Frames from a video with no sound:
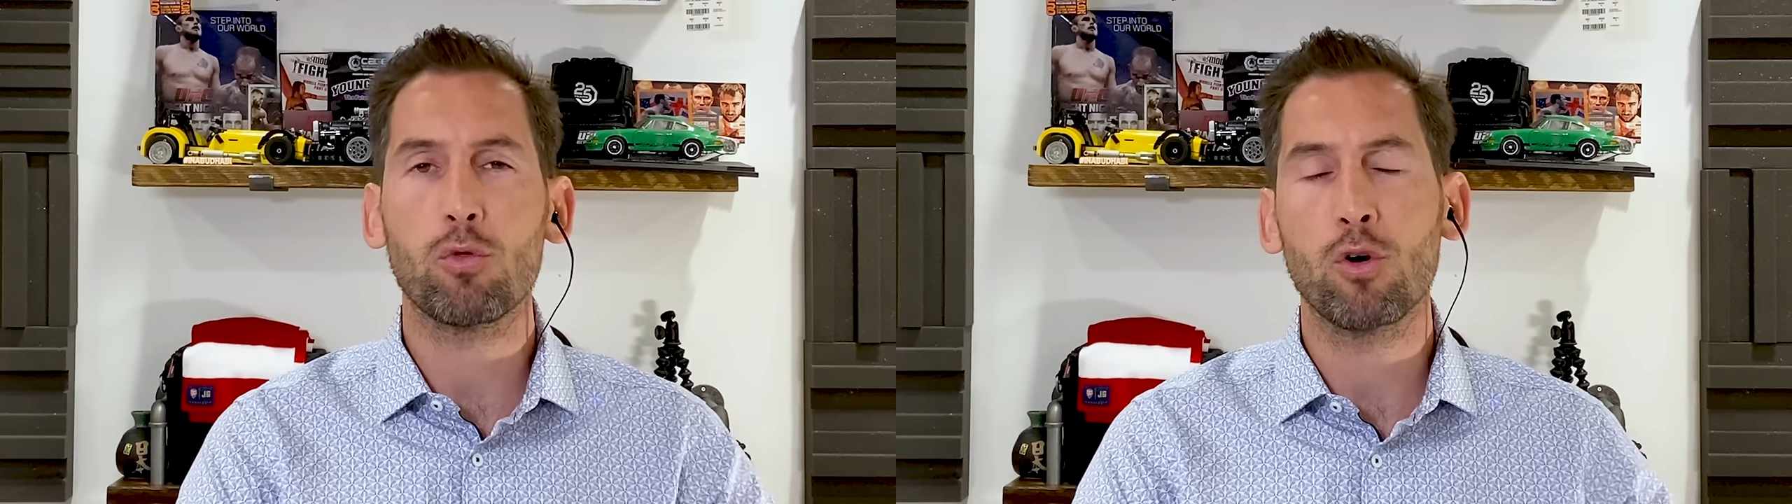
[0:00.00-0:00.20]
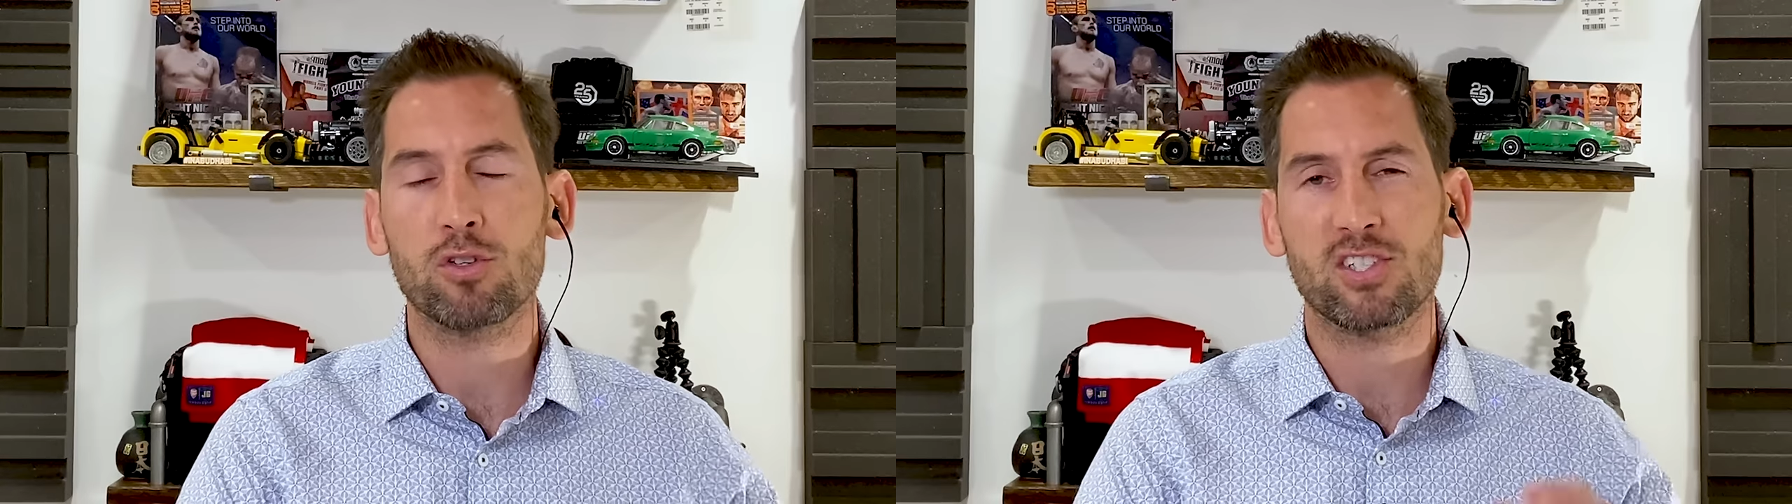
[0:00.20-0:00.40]

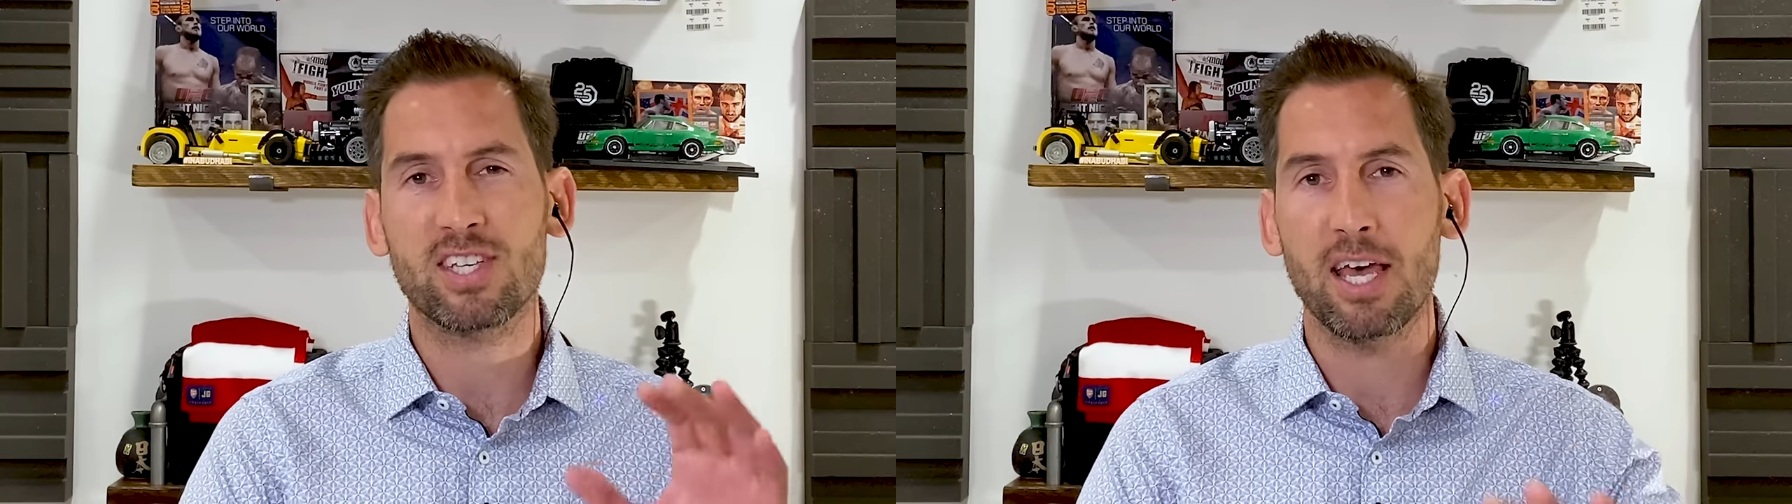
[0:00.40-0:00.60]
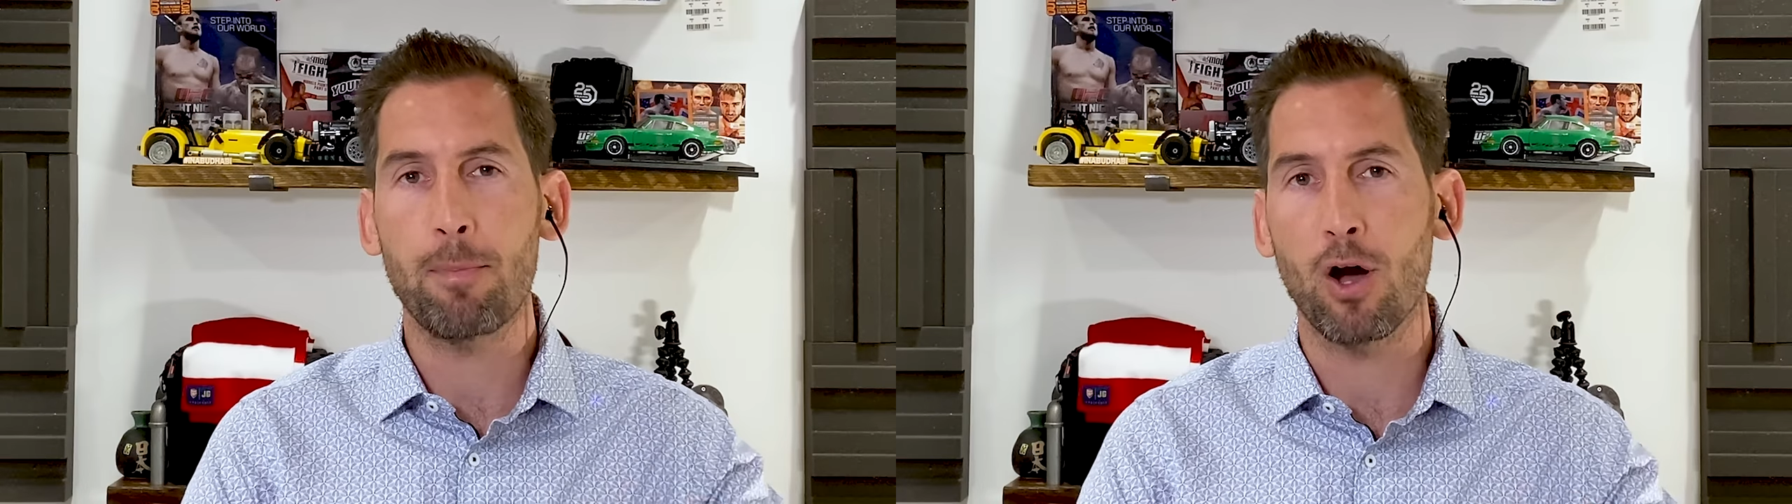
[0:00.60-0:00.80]
not not
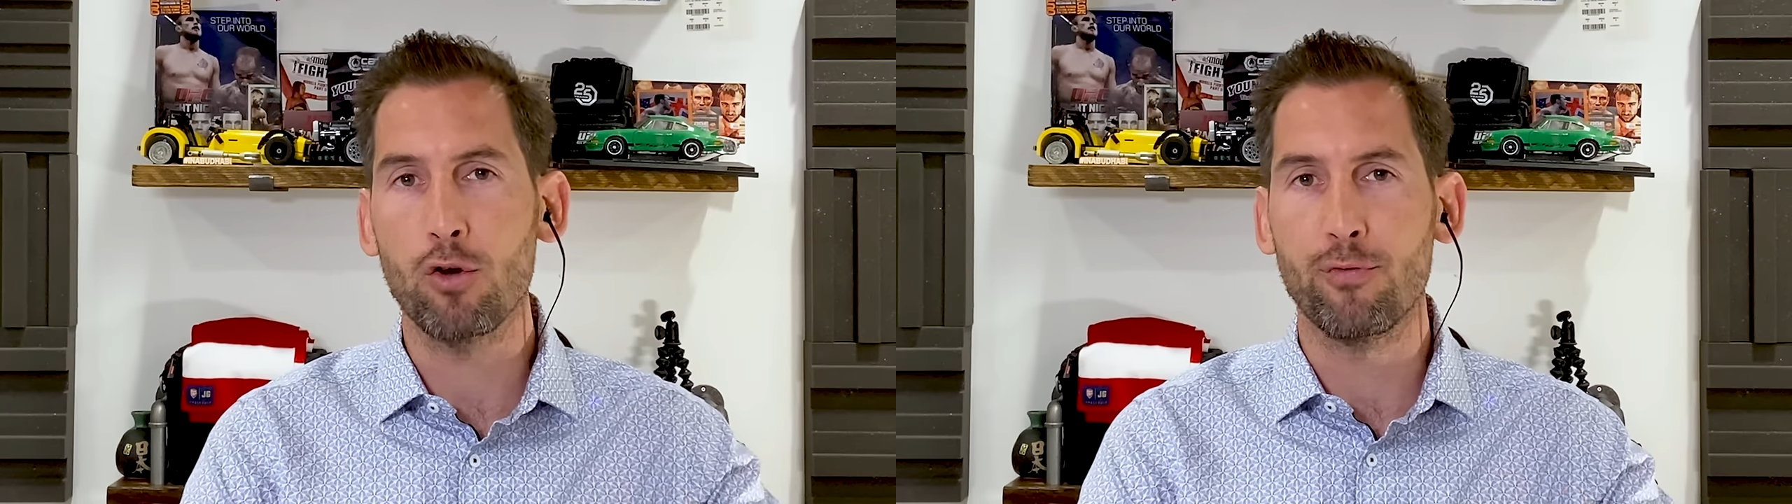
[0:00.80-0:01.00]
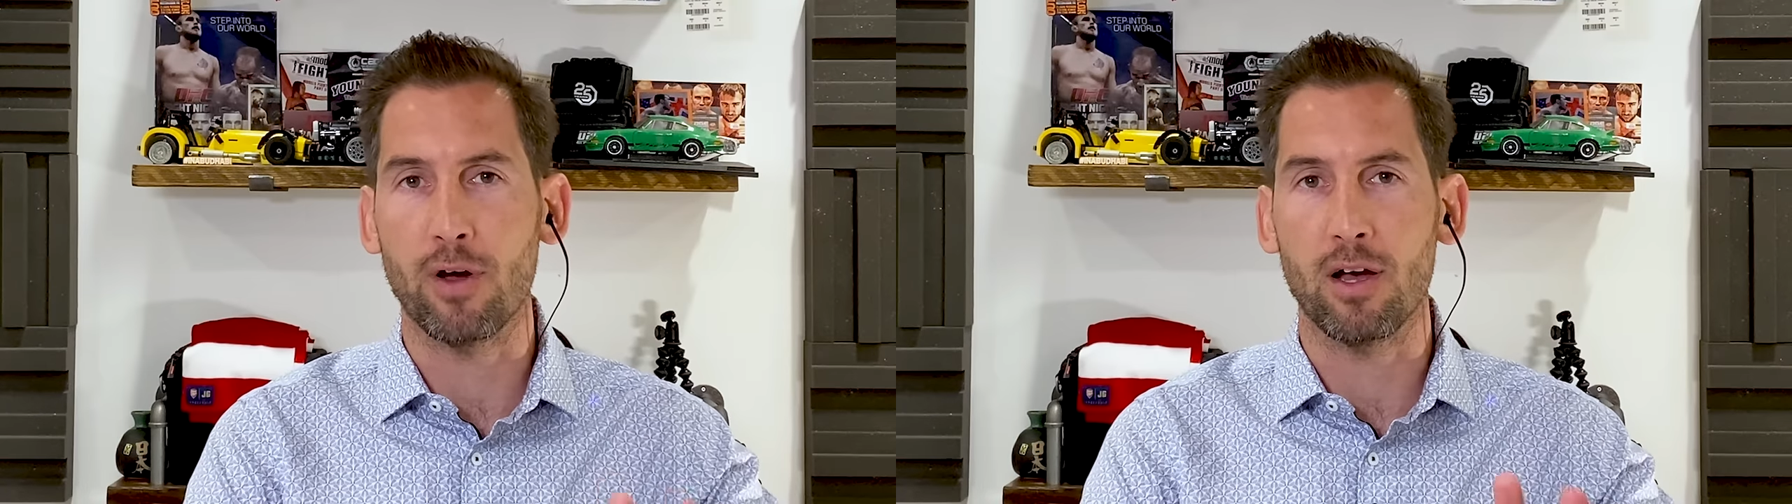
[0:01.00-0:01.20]
skip
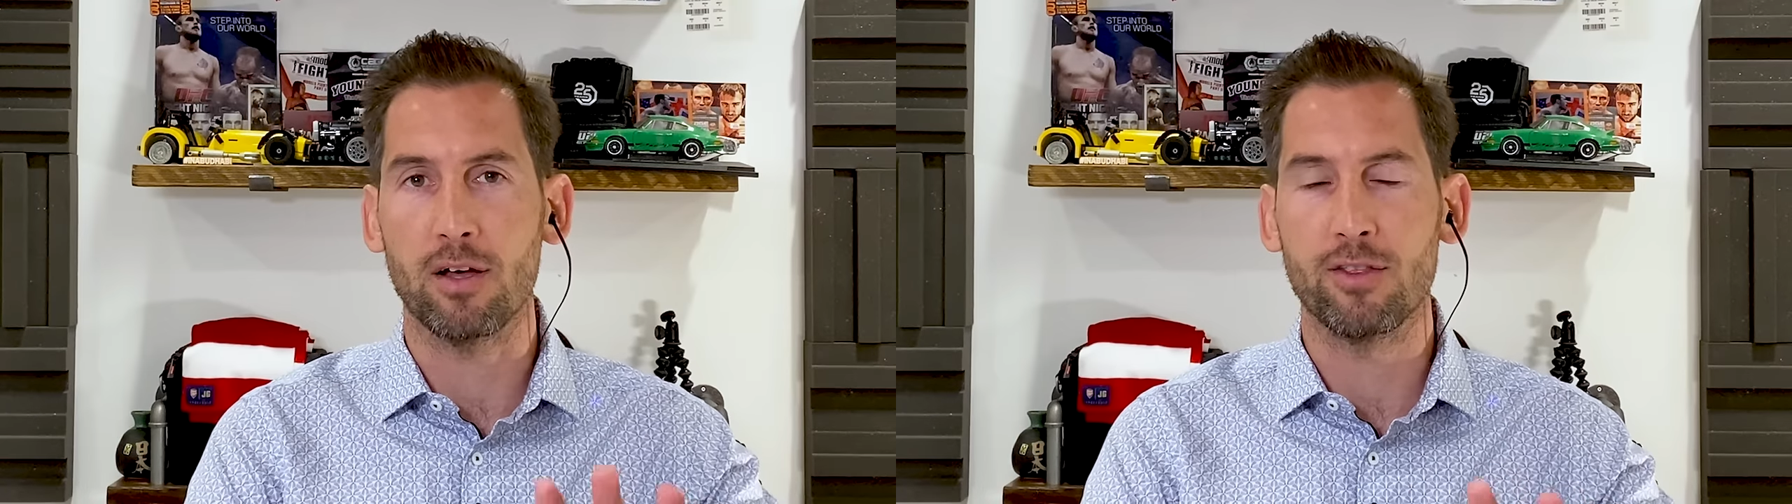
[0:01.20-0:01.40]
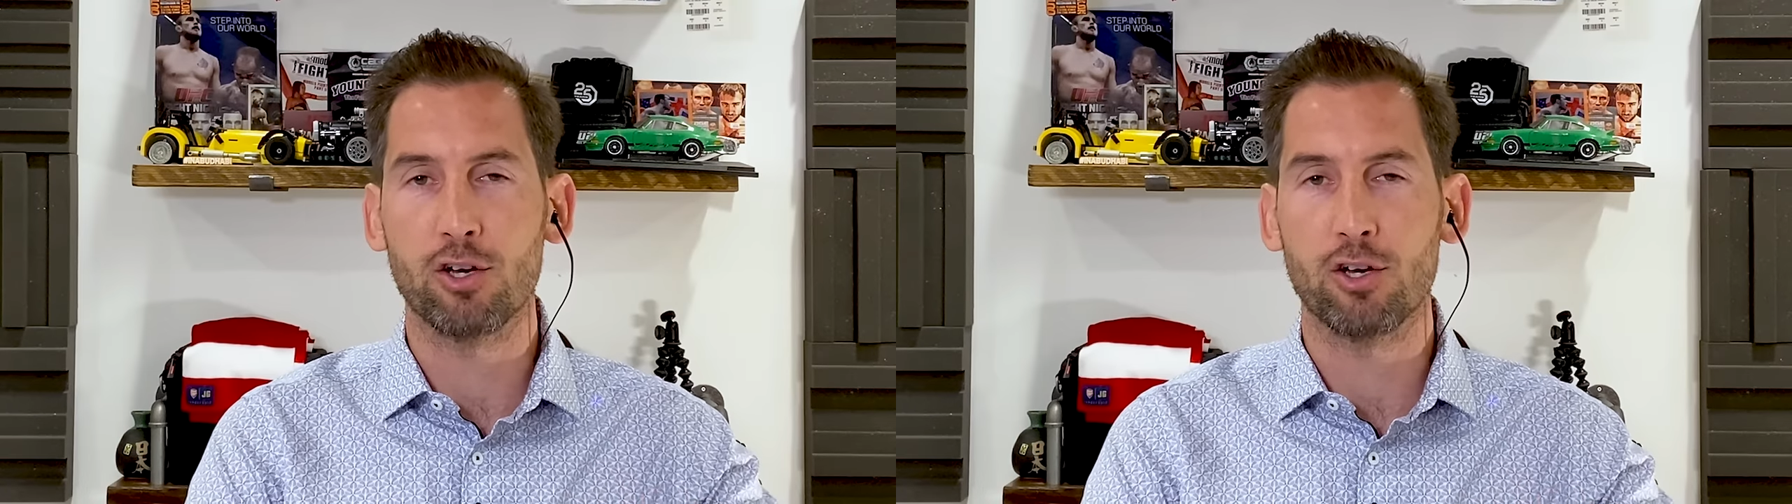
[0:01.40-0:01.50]
over